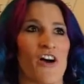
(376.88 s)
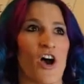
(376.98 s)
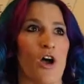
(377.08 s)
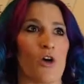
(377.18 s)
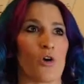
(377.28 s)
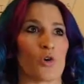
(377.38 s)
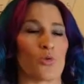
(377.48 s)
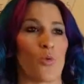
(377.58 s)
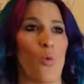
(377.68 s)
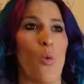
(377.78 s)
the
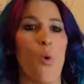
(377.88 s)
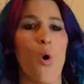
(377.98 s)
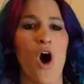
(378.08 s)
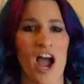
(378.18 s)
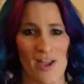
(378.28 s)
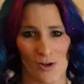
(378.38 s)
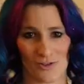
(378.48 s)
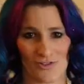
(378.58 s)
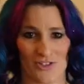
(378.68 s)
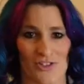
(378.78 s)

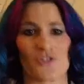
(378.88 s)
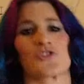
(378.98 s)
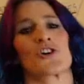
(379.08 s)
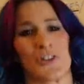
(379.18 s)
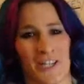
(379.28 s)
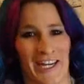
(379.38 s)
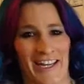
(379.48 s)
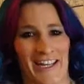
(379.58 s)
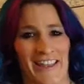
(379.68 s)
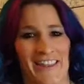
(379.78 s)
wild journey
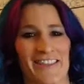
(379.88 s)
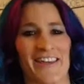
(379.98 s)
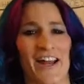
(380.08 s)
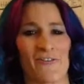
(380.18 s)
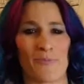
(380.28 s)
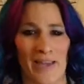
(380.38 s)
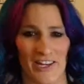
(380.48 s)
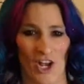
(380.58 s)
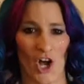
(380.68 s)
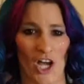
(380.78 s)
that I've
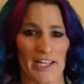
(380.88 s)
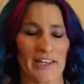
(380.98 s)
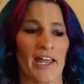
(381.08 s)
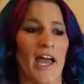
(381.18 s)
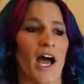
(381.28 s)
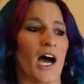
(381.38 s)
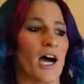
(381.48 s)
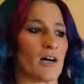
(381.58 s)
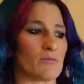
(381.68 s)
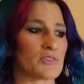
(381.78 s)
been
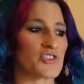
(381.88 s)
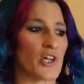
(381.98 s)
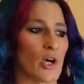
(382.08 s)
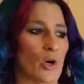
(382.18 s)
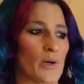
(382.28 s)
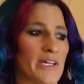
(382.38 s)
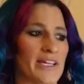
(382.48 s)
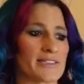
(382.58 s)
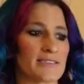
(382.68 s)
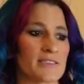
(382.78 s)
on. So
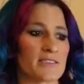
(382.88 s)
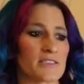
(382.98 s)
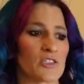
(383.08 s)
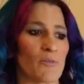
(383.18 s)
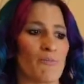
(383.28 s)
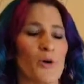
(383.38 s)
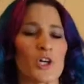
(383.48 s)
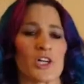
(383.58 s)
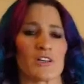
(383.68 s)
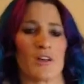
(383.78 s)
it isn't
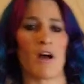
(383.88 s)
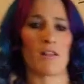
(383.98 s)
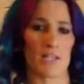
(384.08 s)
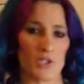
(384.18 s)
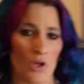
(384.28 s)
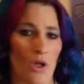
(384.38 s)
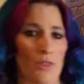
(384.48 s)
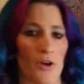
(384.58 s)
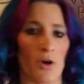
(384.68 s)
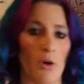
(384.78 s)
book knowledge,
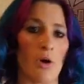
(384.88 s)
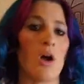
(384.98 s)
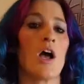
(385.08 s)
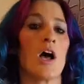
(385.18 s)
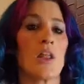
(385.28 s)
although